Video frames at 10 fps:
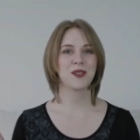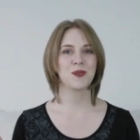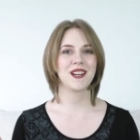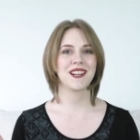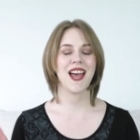
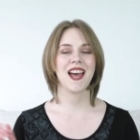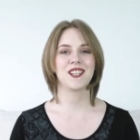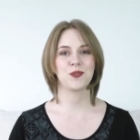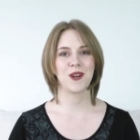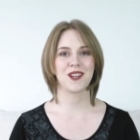everyone,
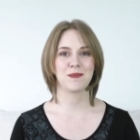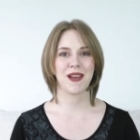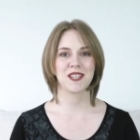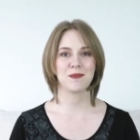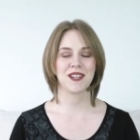and welcome
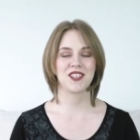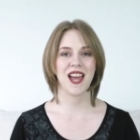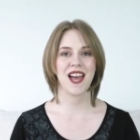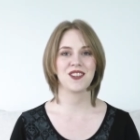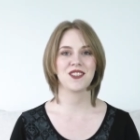back to my
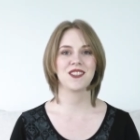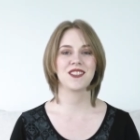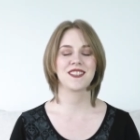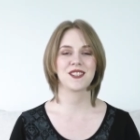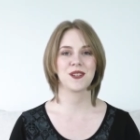channel.
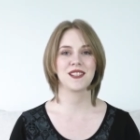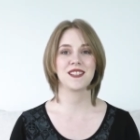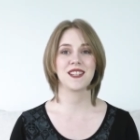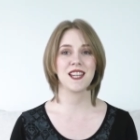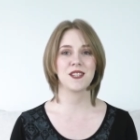So in
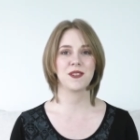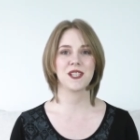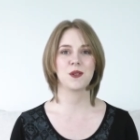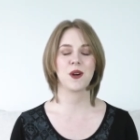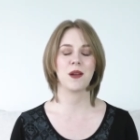today's
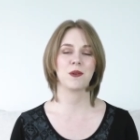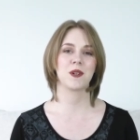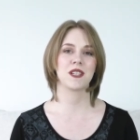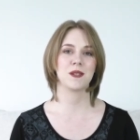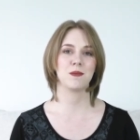video, I'm
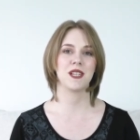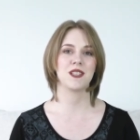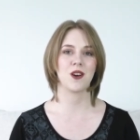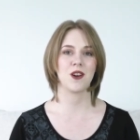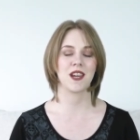going to be
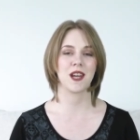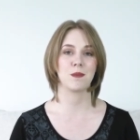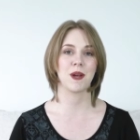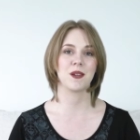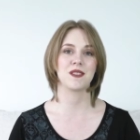talking
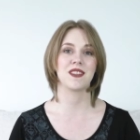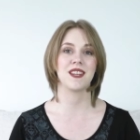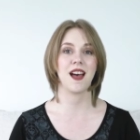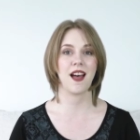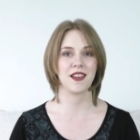about
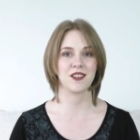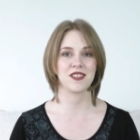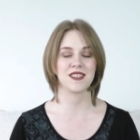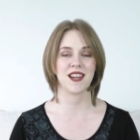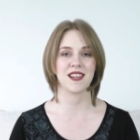the
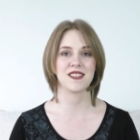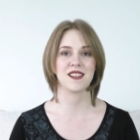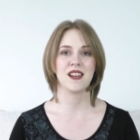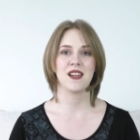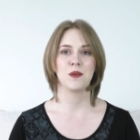IELTS test,
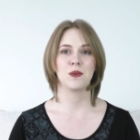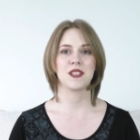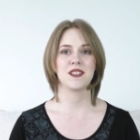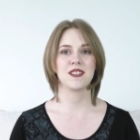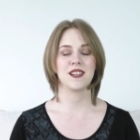
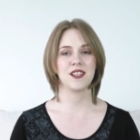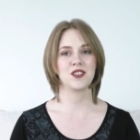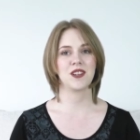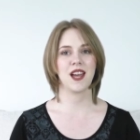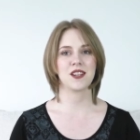which is the
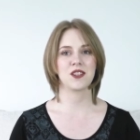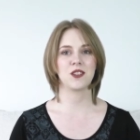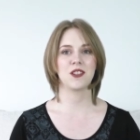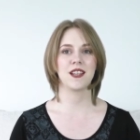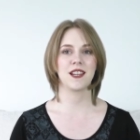
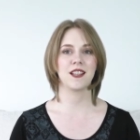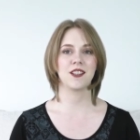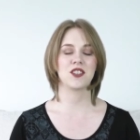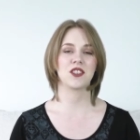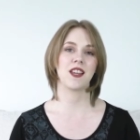International
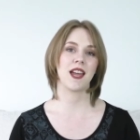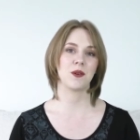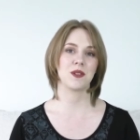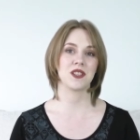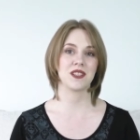English
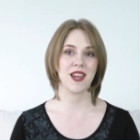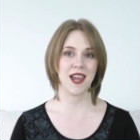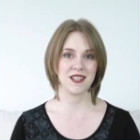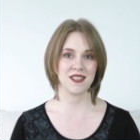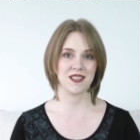Language
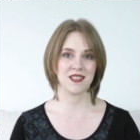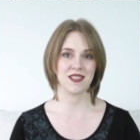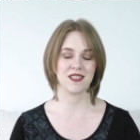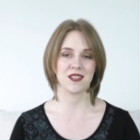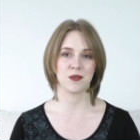Testing
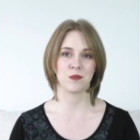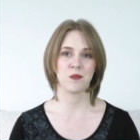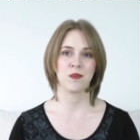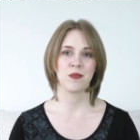System.